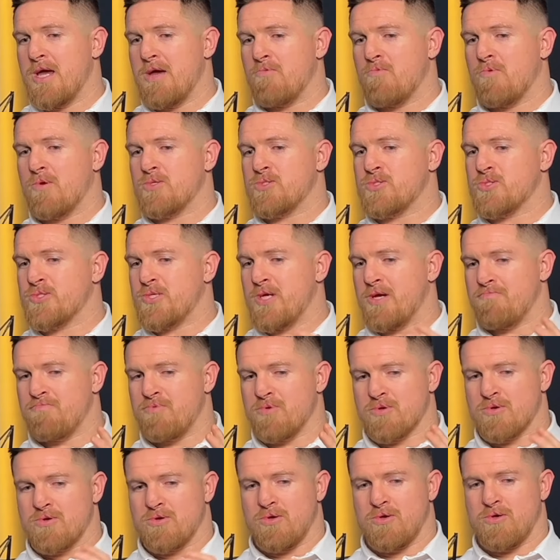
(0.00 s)
what's
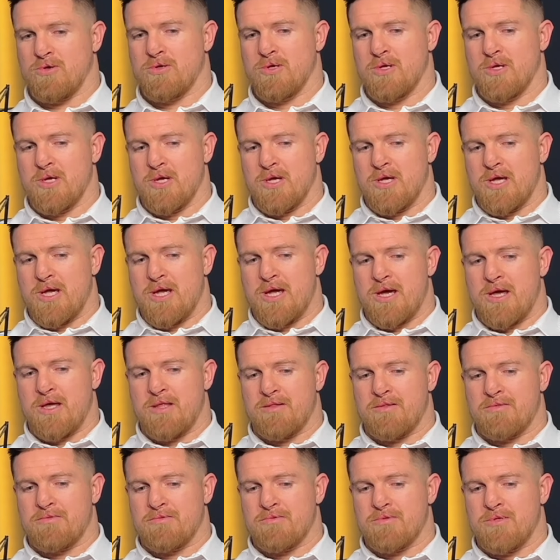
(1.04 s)
typical,
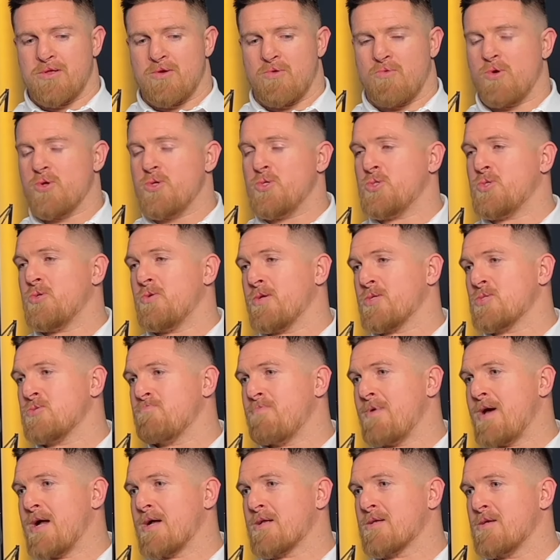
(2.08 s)
and what you should
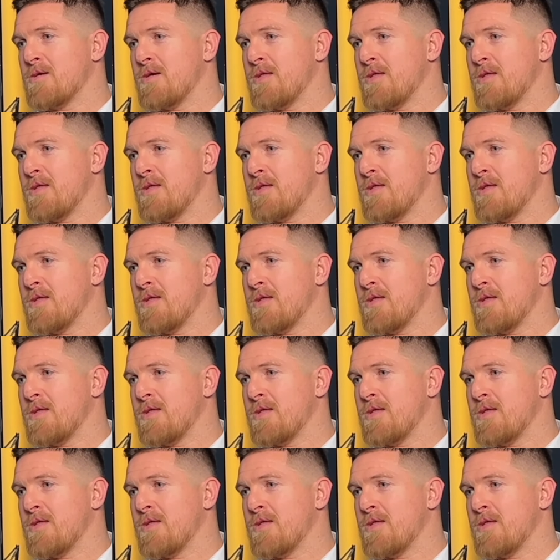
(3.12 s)
expect.